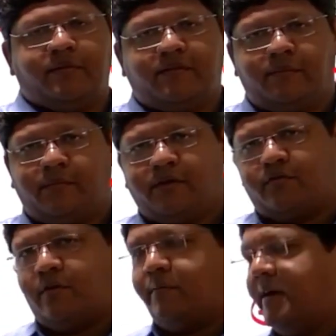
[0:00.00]
be simply
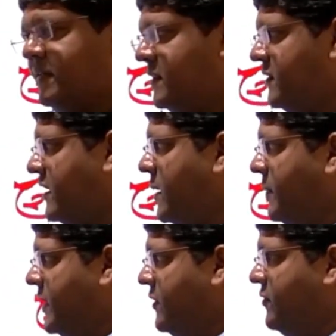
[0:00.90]
solved by this
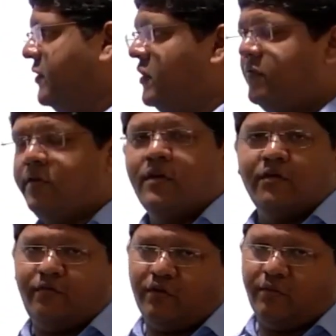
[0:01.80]
application
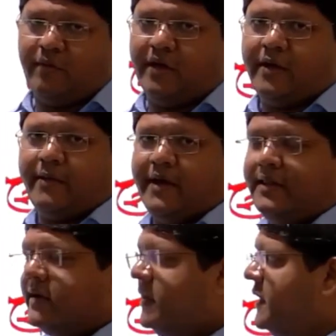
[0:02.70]
of formula and
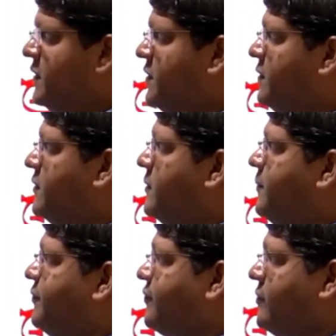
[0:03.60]
the conditions.
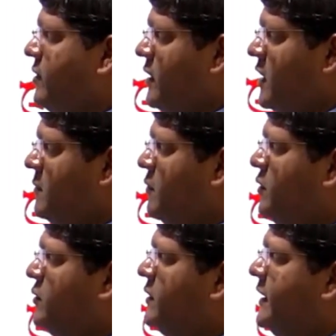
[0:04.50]

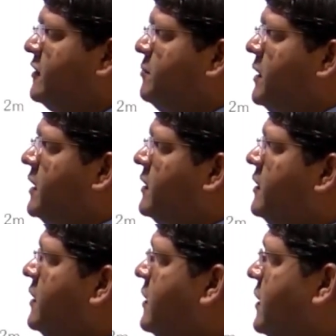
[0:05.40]
Moving to the next part,
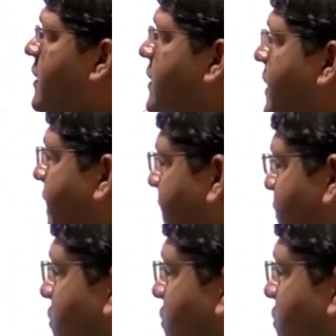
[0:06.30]
the next